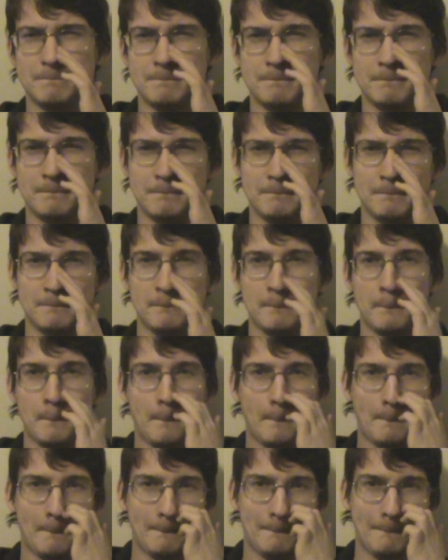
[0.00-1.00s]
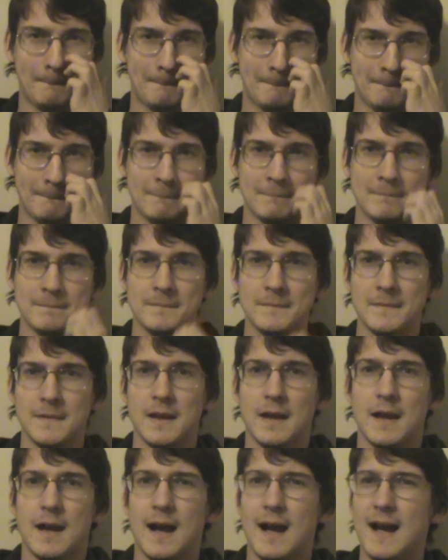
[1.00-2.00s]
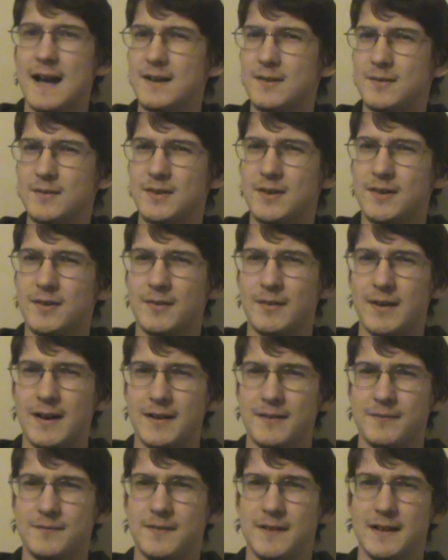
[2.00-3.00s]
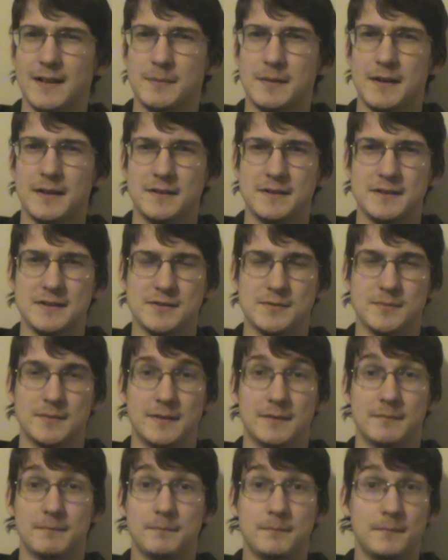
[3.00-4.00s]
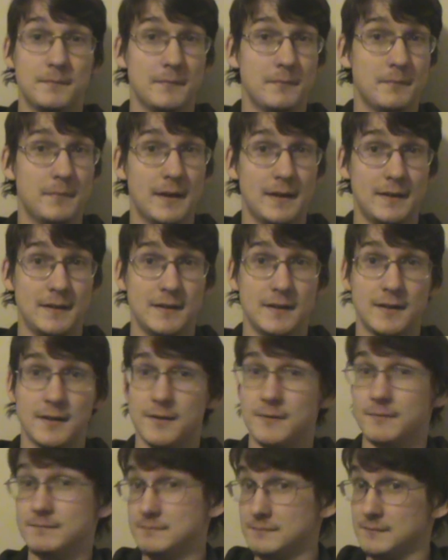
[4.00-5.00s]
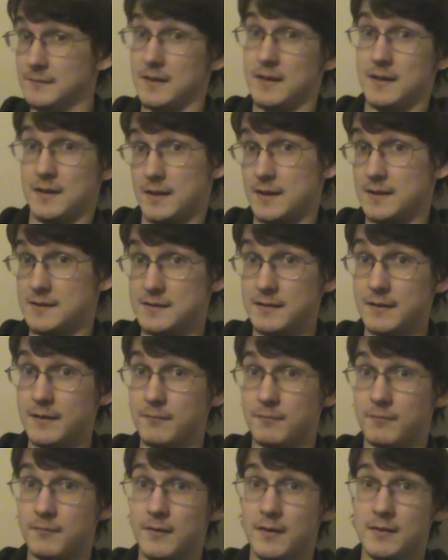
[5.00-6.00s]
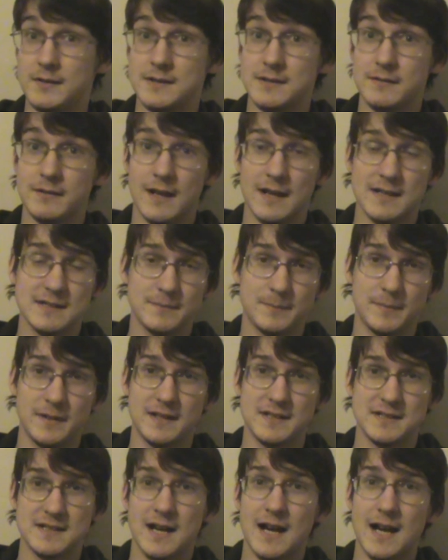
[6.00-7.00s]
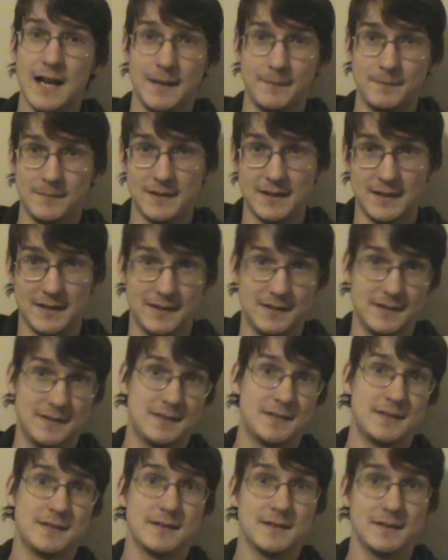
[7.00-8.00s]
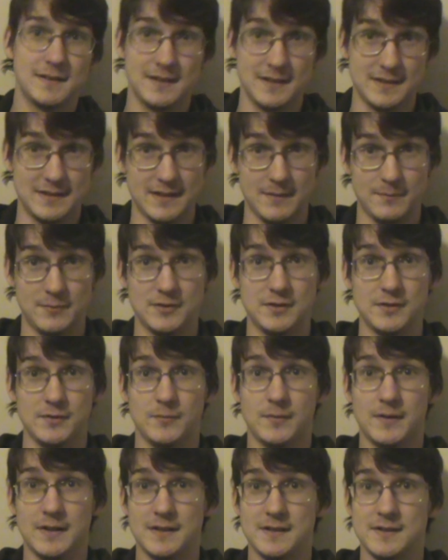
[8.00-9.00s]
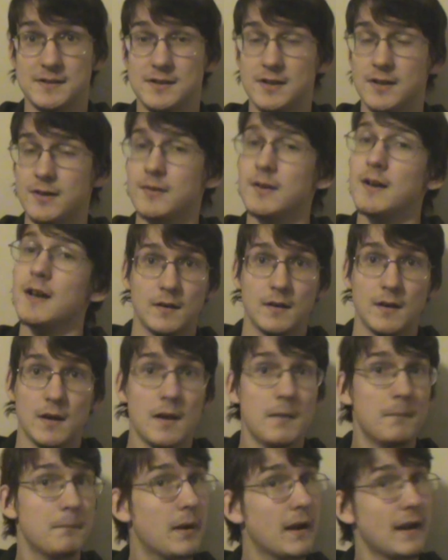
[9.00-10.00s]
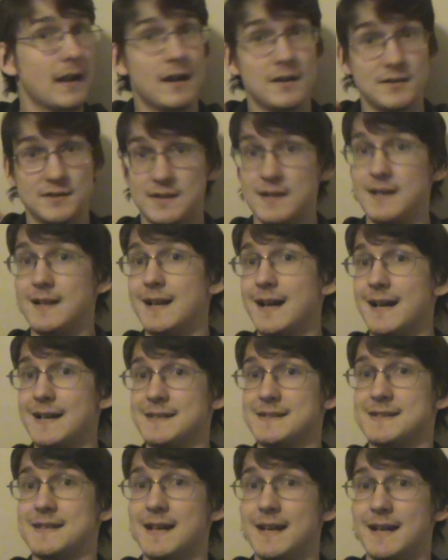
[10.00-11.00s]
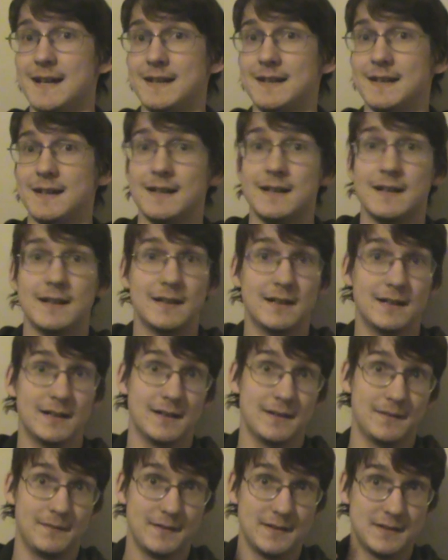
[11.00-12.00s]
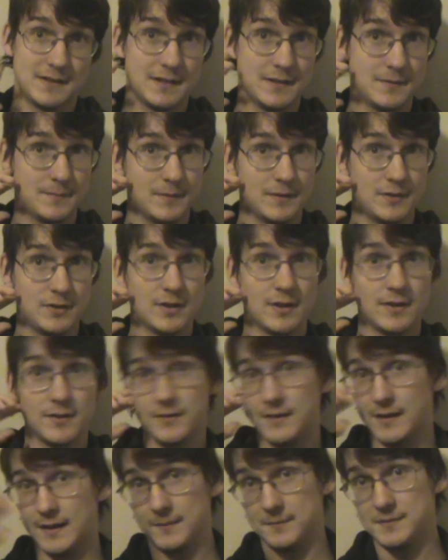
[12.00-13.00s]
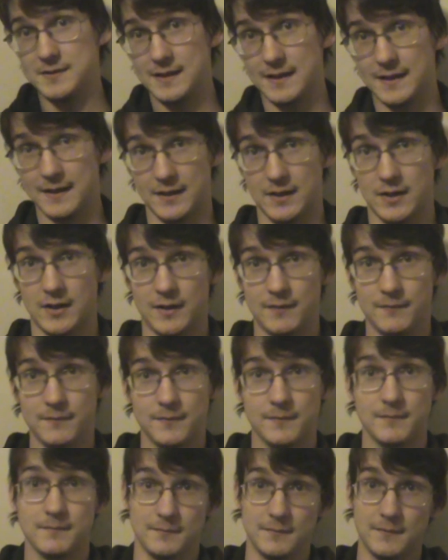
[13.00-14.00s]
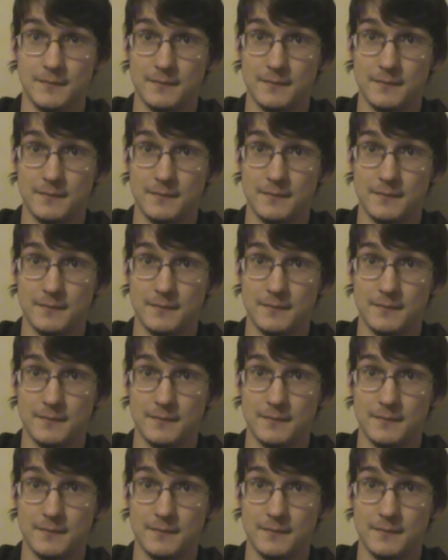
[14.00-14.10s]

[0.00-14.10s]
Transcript: I don't know how to feel about this one. But, you know, it hasn't been as hyped as this episode was. So, but I'll see you guys then. This has been Joe, and I'm signing off.